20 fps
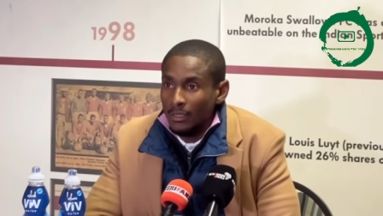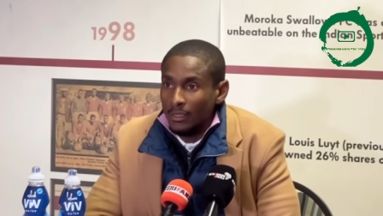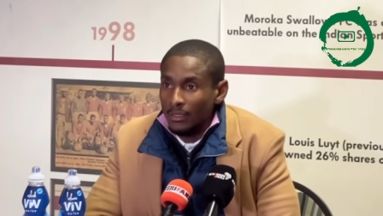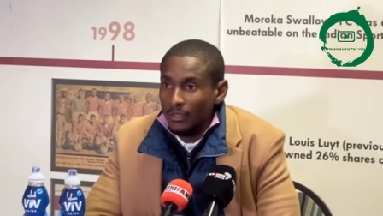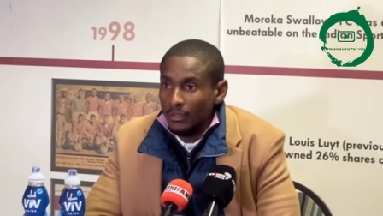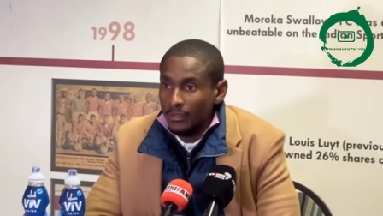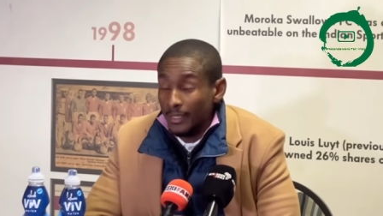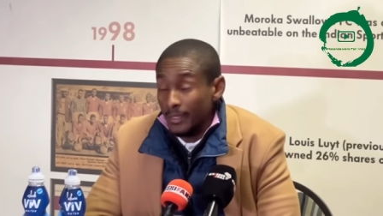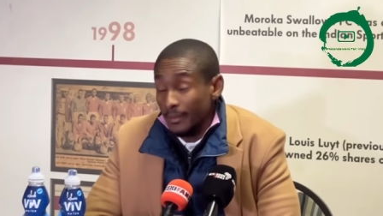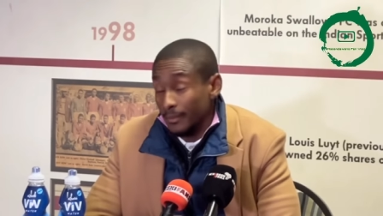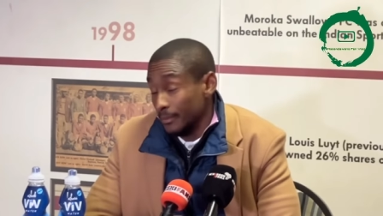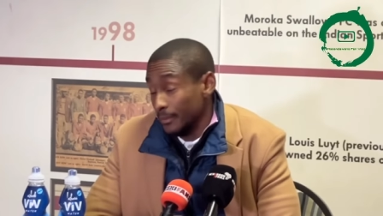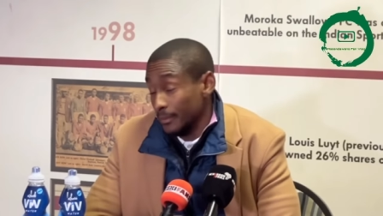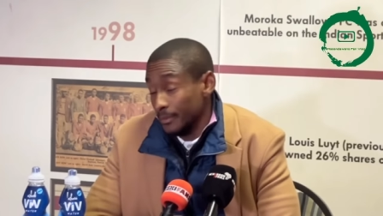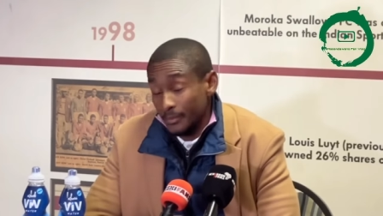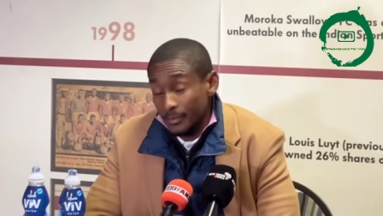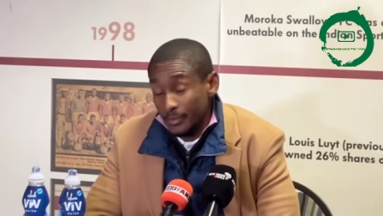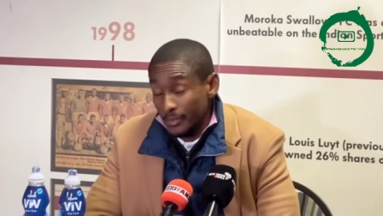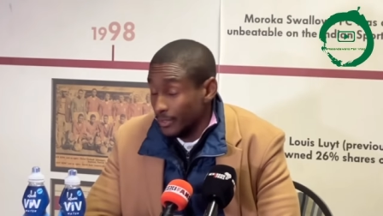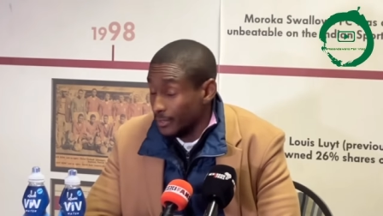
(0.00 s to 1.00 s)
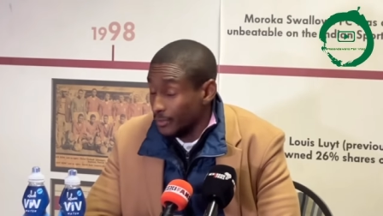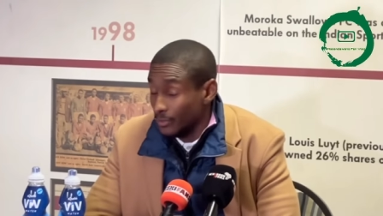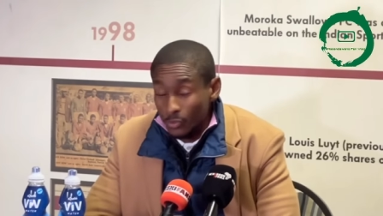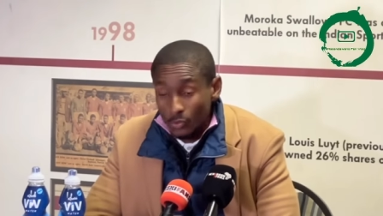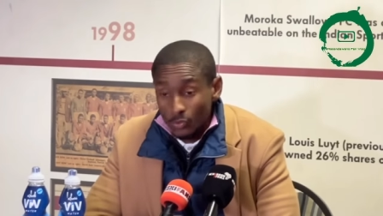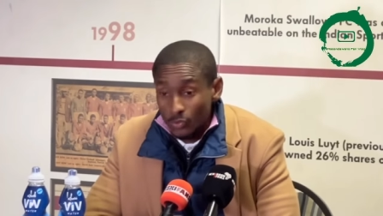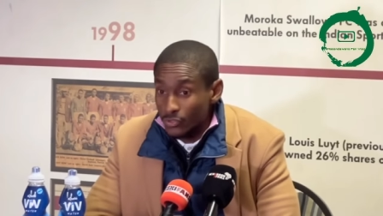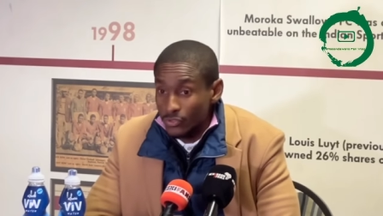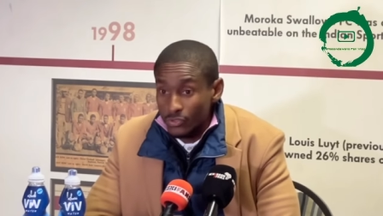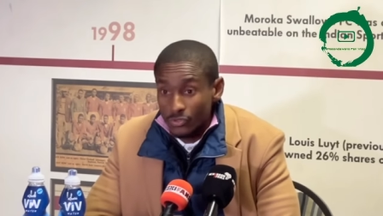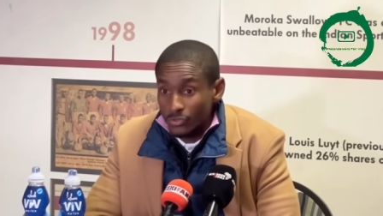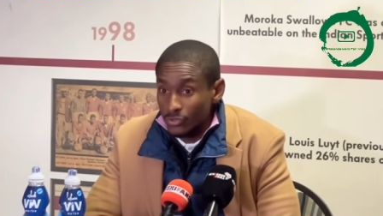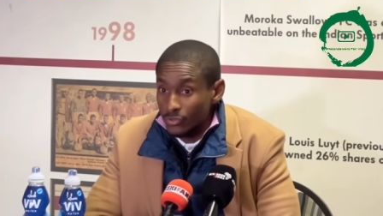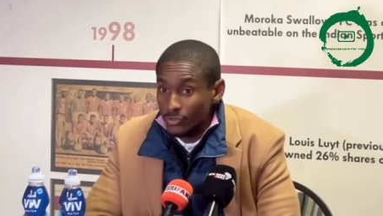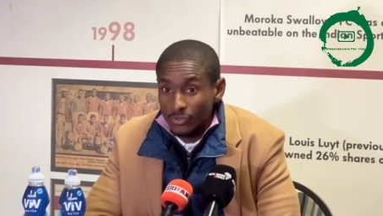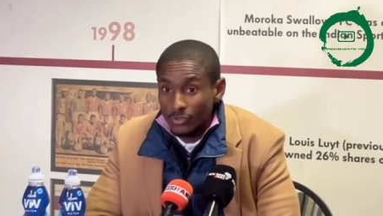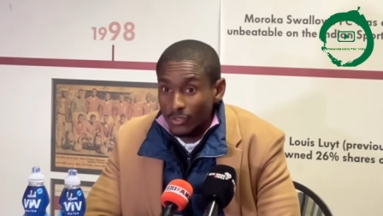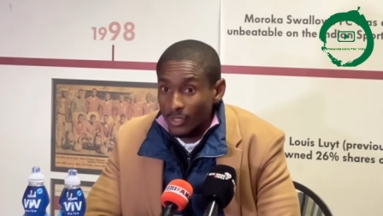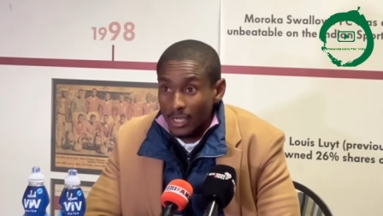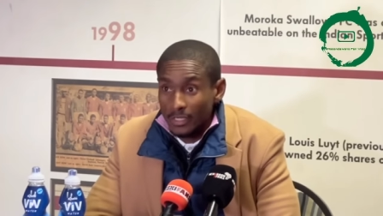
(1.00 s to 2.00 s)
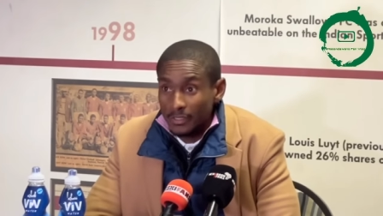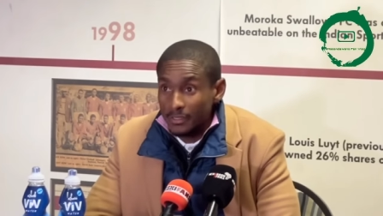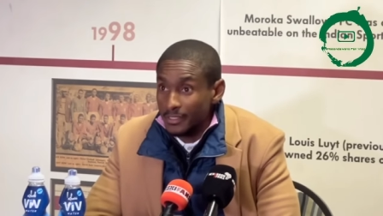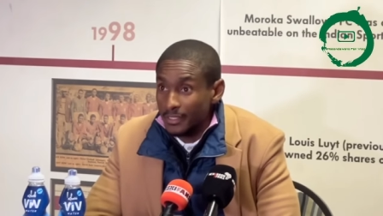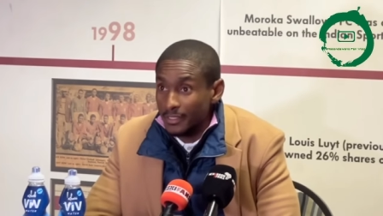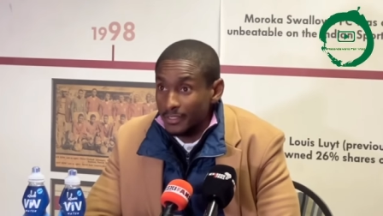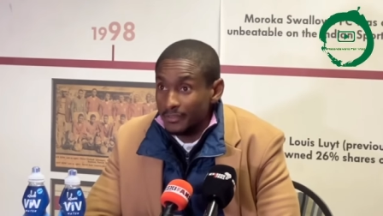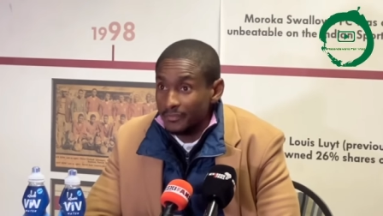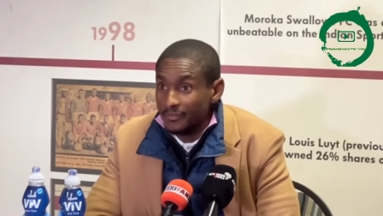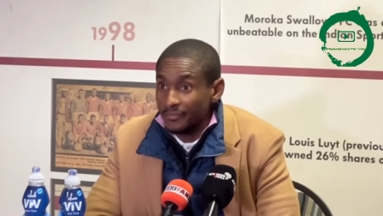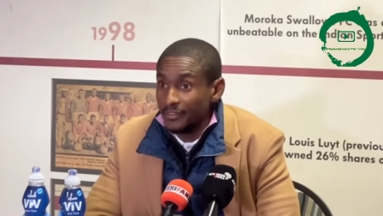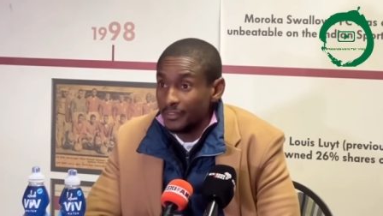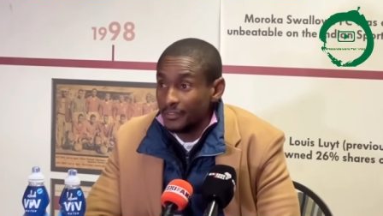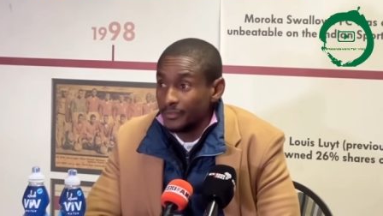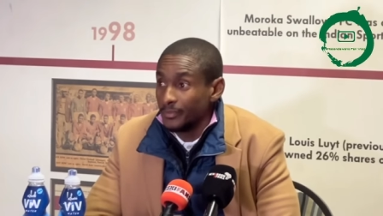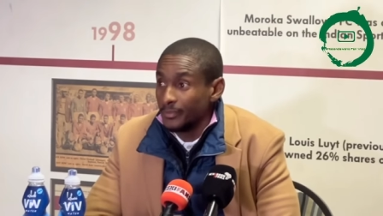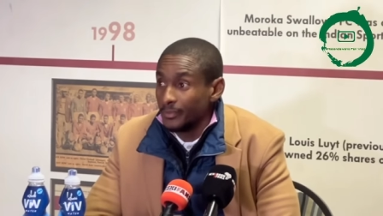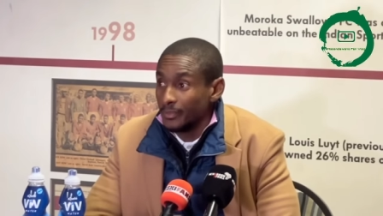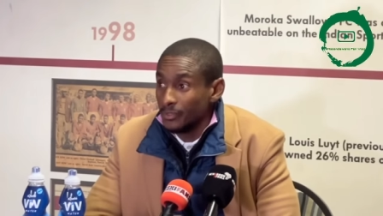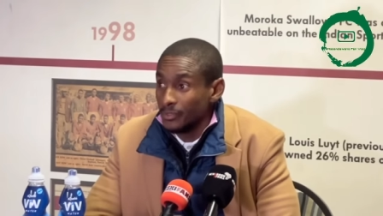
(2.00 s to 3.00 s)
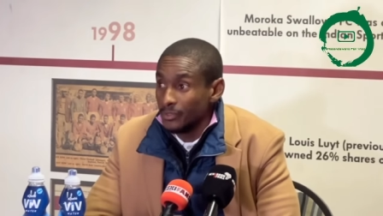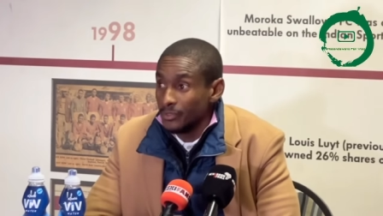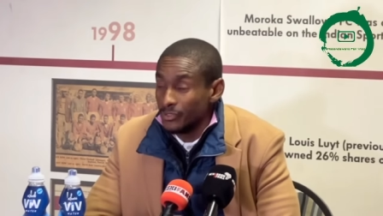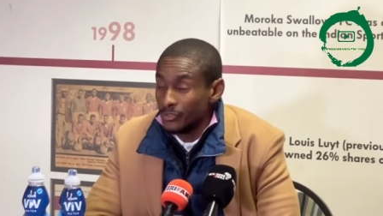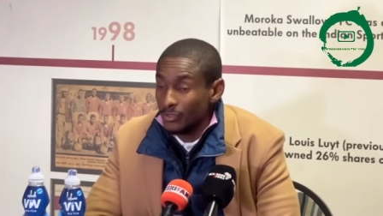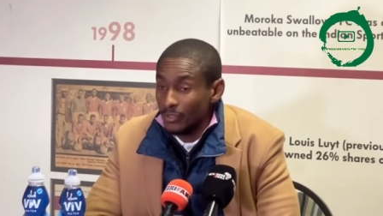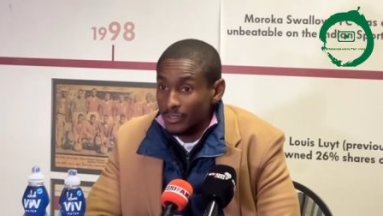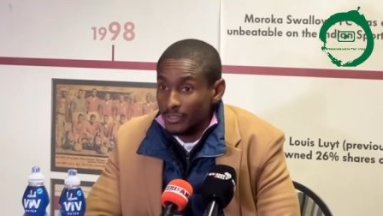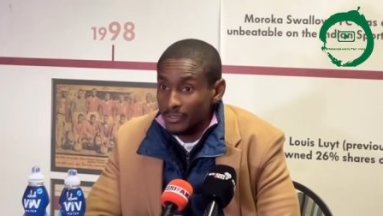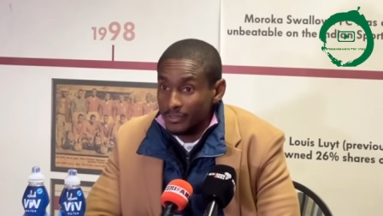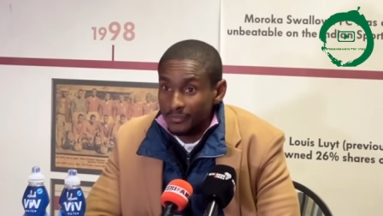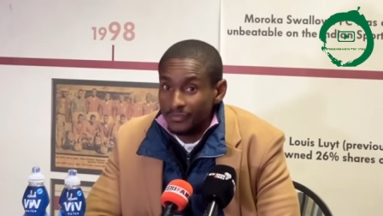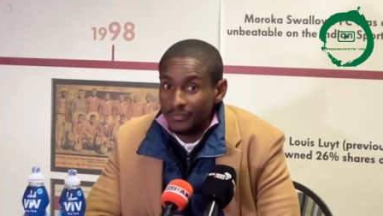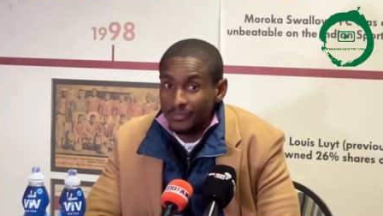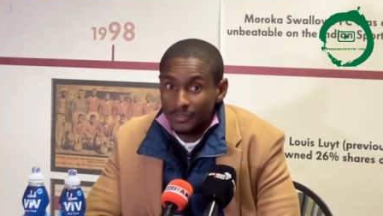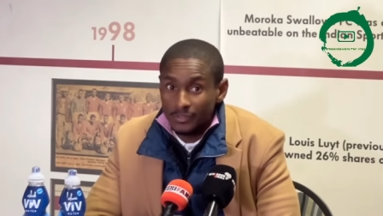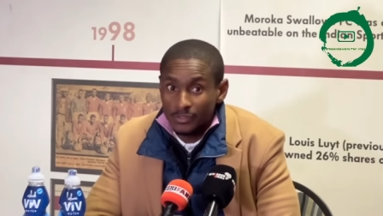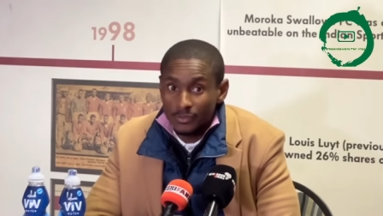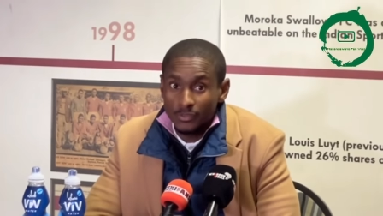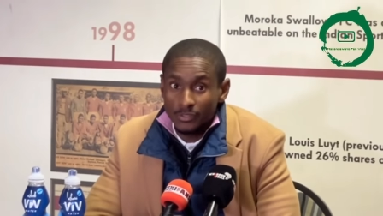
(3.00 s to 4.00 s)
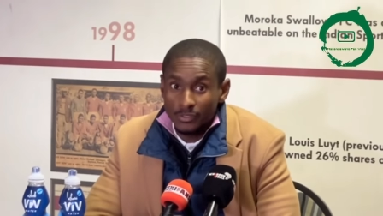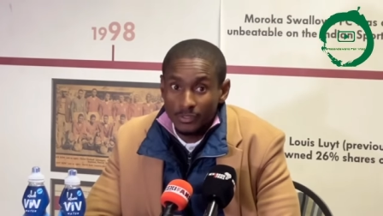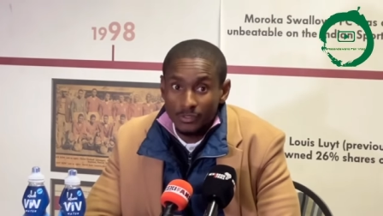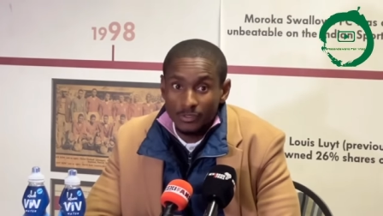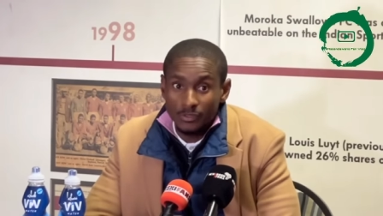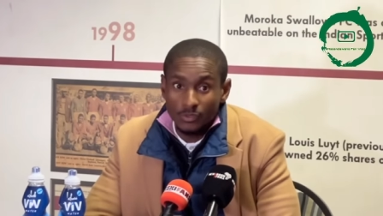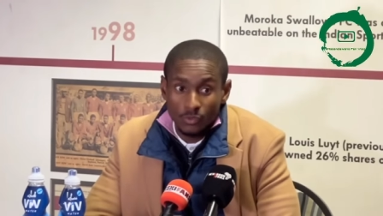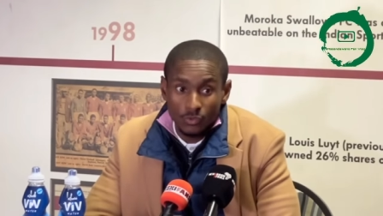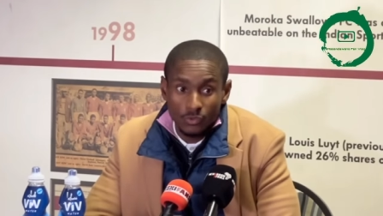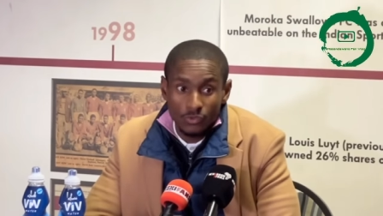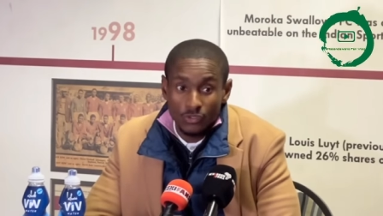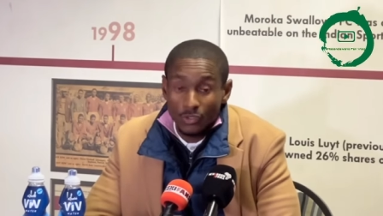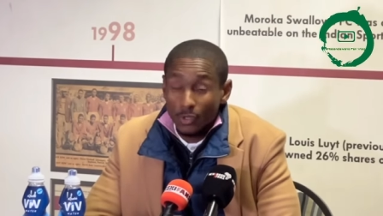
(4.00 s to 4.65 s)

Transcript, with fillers: Yeah, but we didn't lose. You can't say defeat because it's not a defeat. We didn't lose.